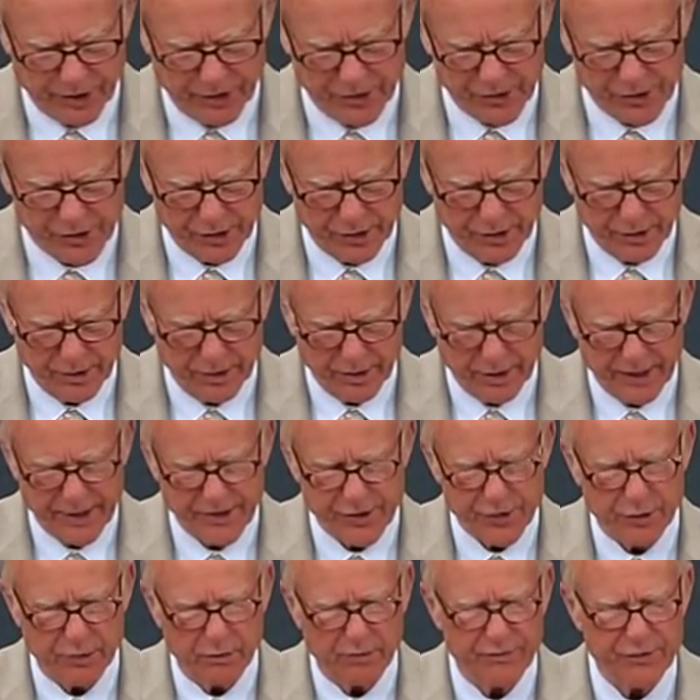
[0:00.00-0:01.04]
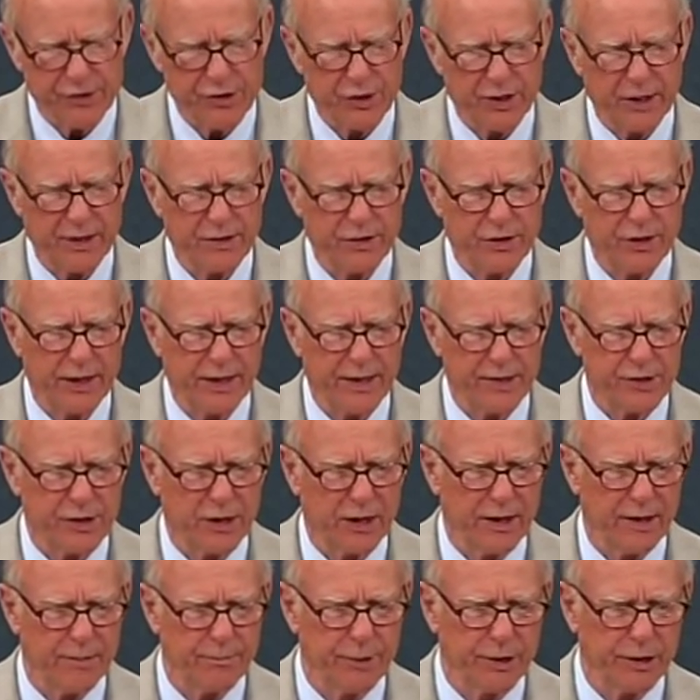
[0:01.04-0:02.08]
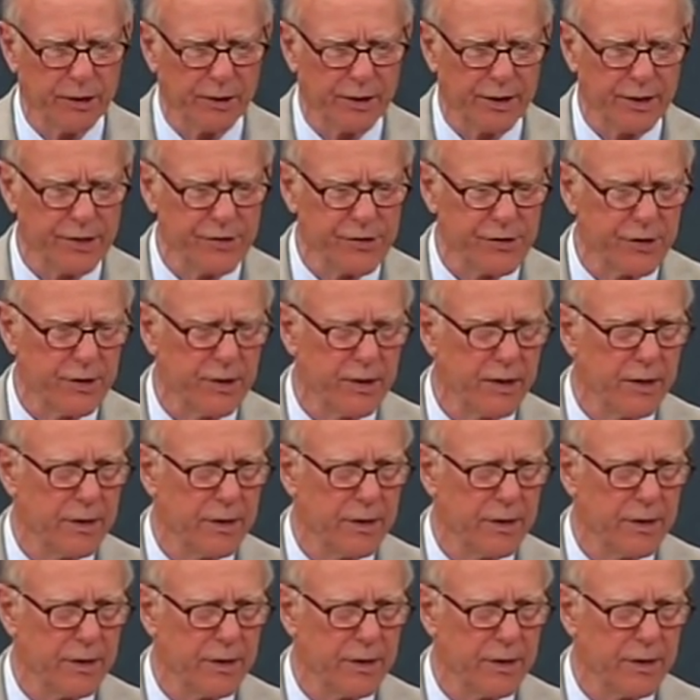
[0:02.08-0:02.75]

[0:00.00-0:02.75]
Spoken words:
uncertain nature of estate tax liabilities,